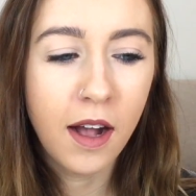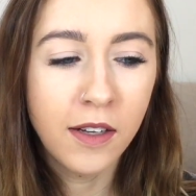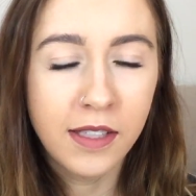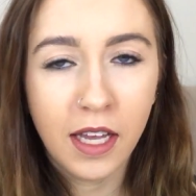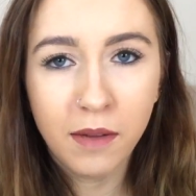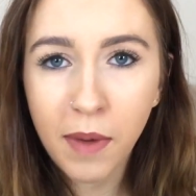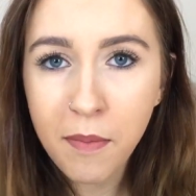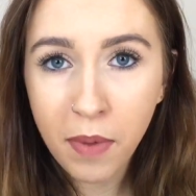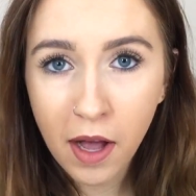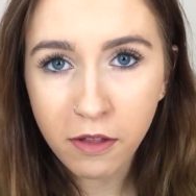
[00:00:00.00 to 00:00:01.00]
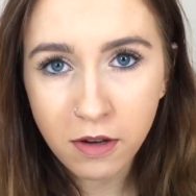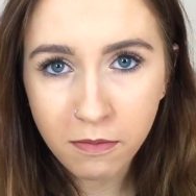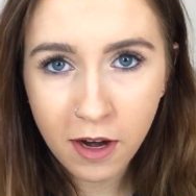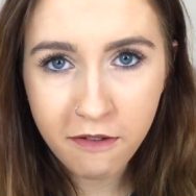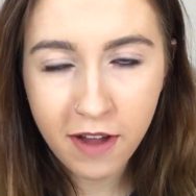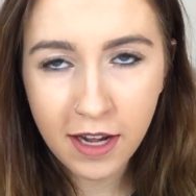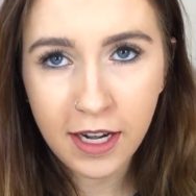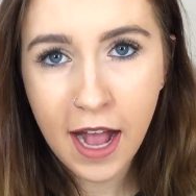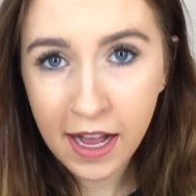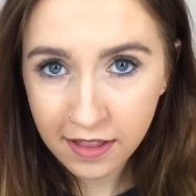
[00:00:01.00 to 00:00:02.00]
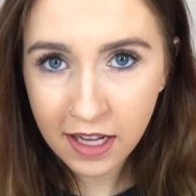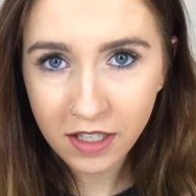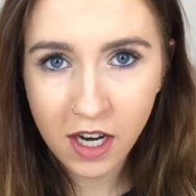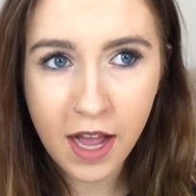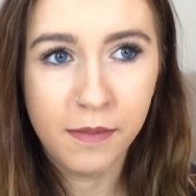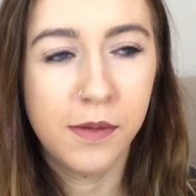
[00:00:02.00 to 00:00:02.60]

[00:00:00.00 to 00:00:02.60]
was getting my bathroom renovated at that time.